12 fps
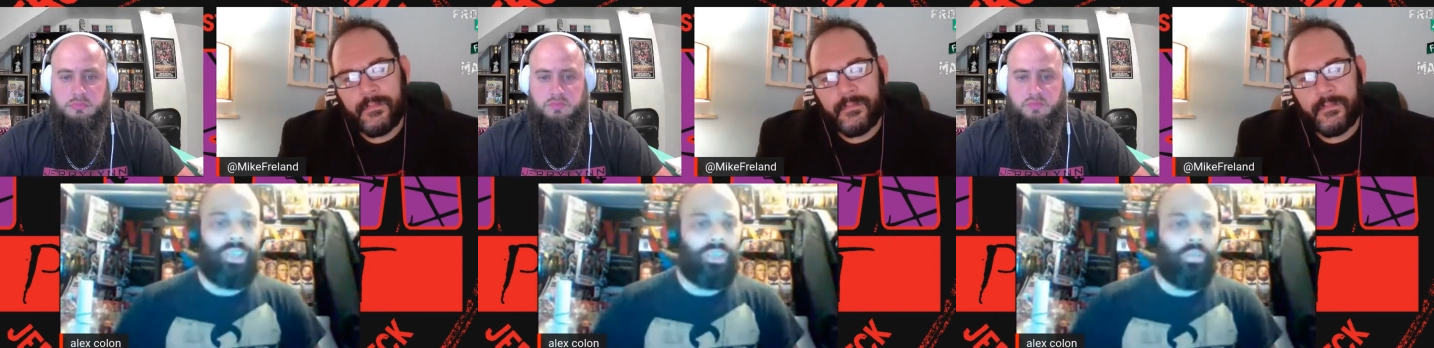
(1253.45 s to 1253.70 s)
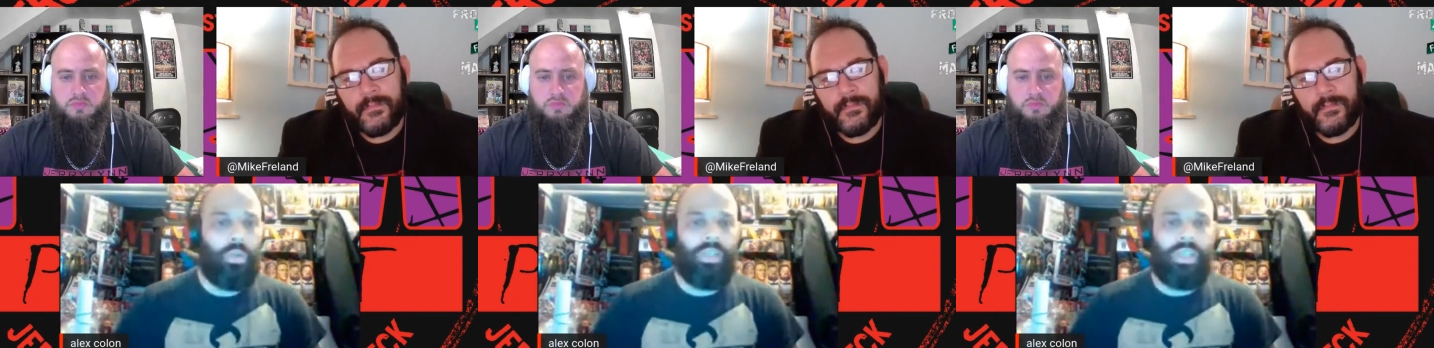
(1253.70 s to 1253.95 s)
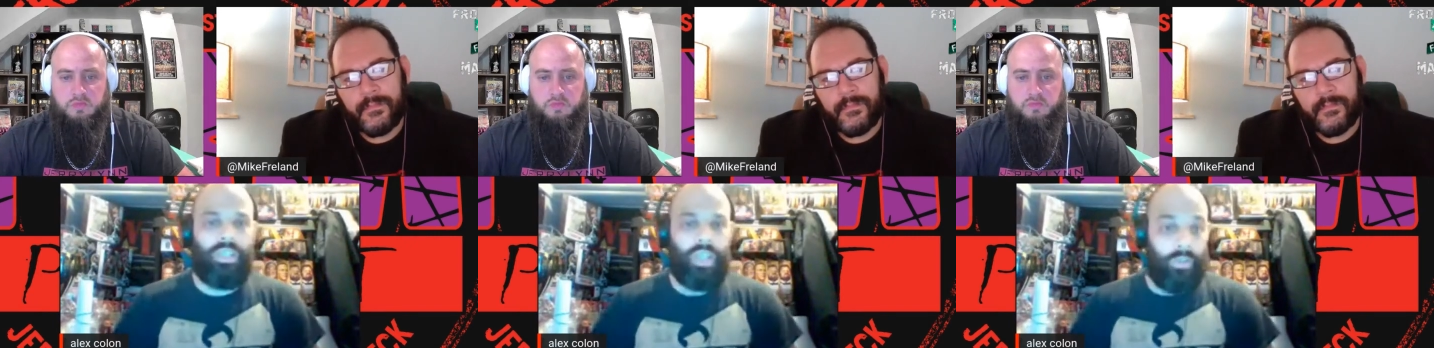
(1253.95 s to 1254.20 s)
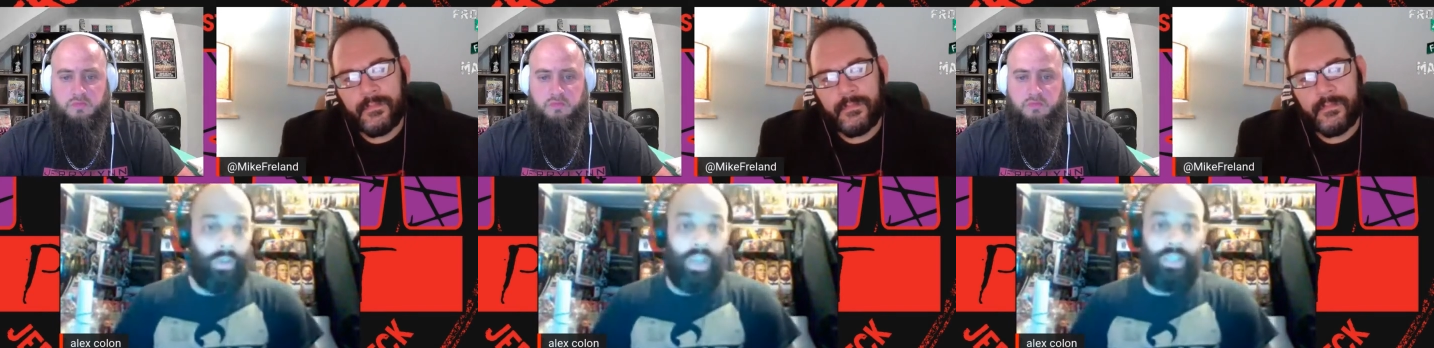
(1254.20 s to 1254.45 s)
Speaker 1: just what the
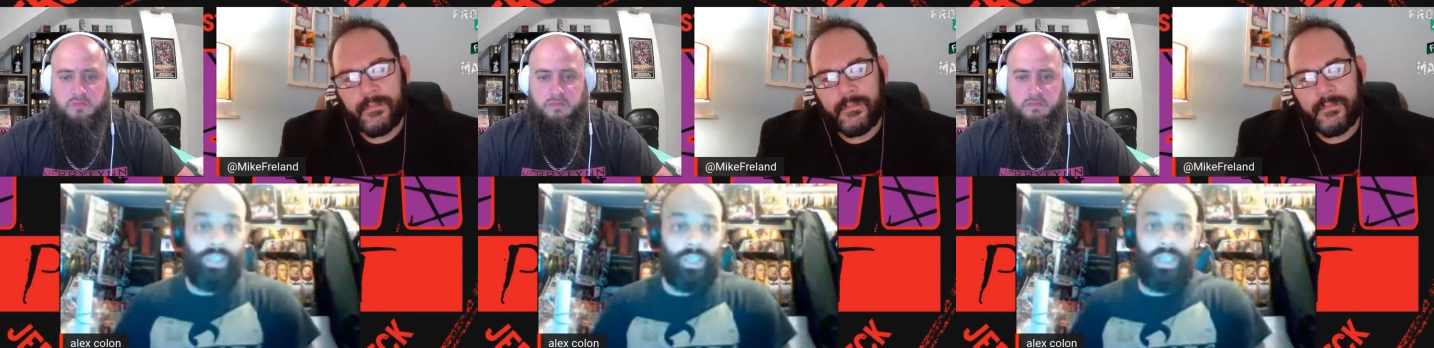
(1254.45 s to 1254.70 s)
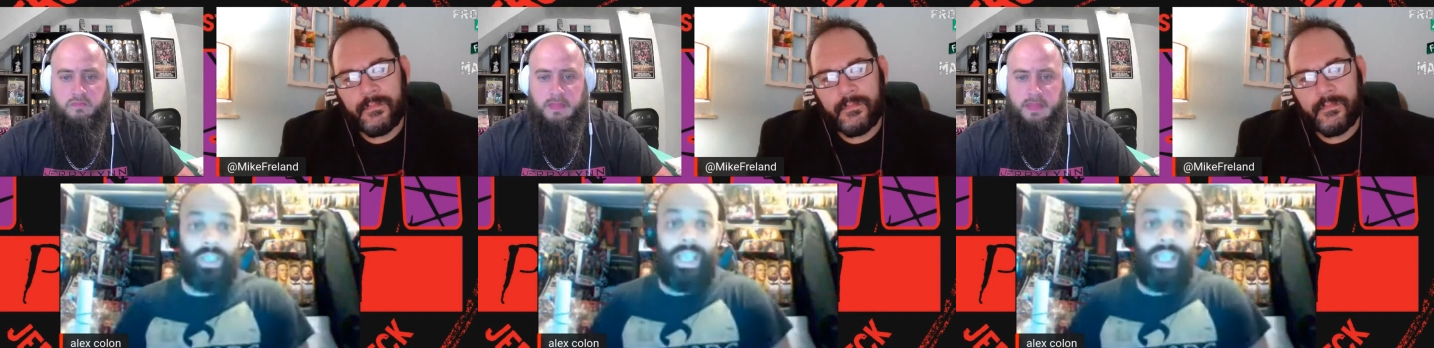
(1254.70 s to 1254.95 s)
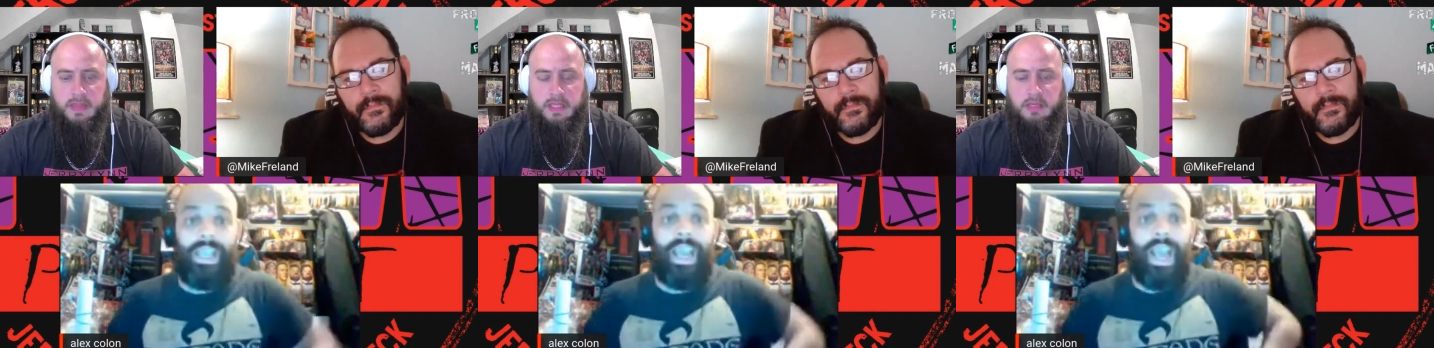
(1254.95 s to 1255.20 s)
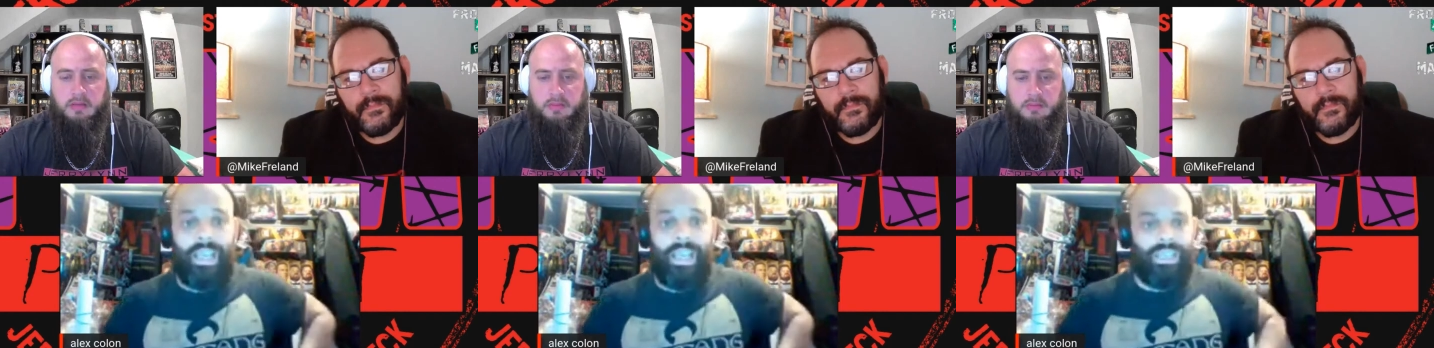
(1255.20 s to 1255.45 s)
generation of the late
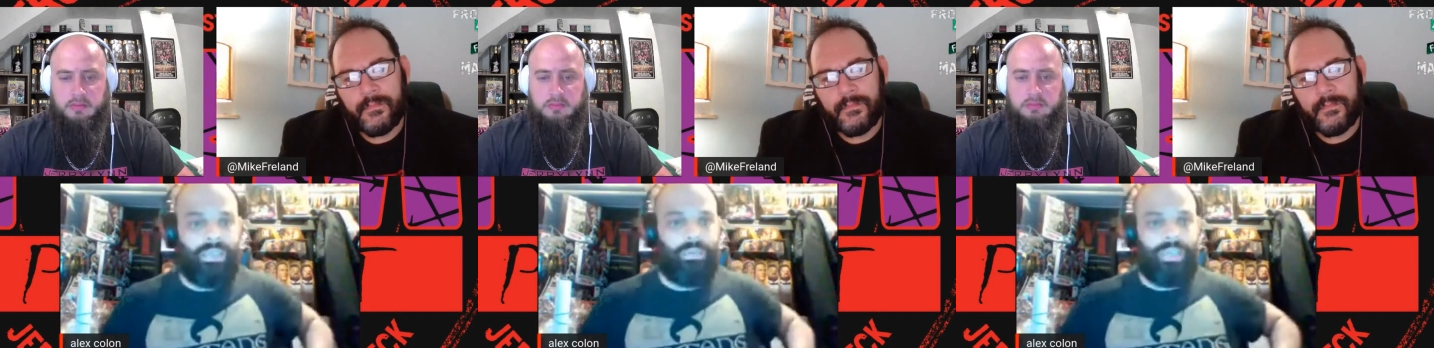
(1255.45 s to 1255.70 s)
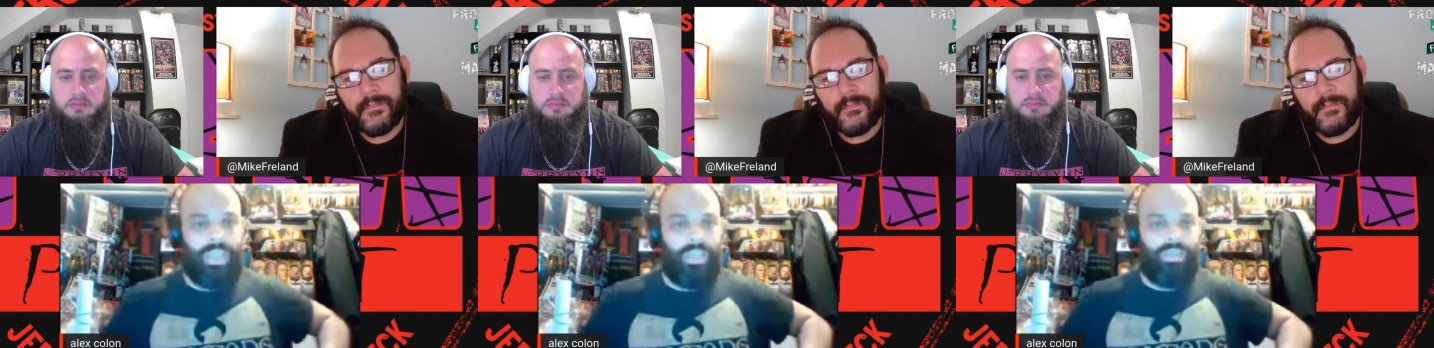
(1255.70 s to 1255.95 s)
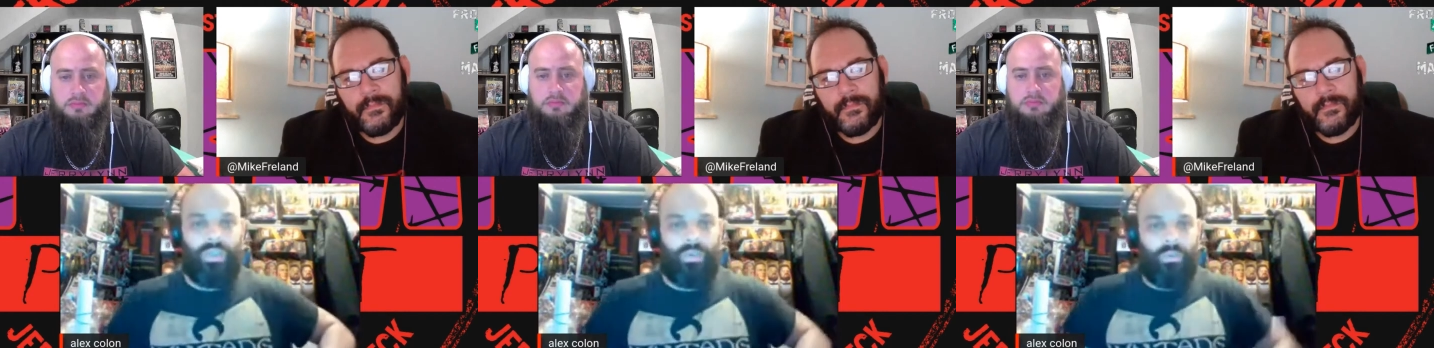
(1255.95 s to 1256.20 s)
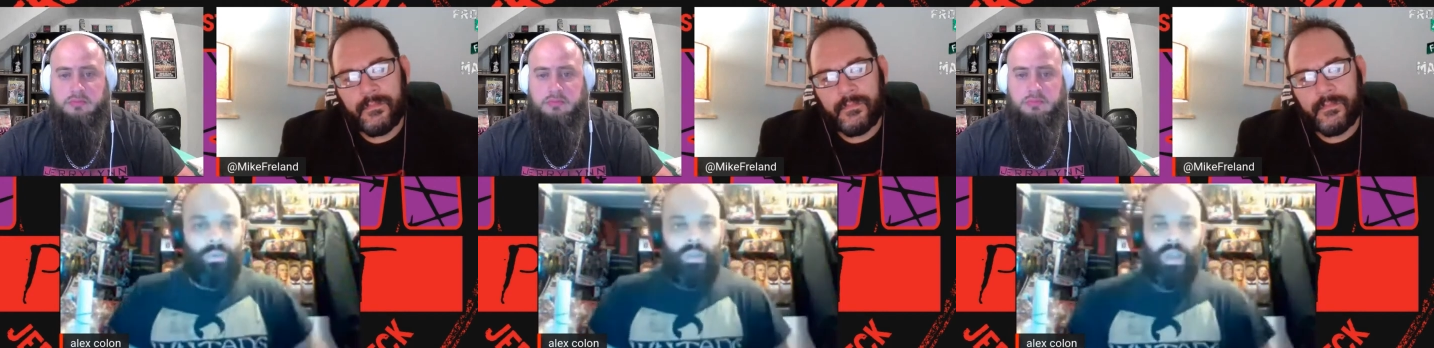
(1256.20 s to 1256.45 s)
'90s was into,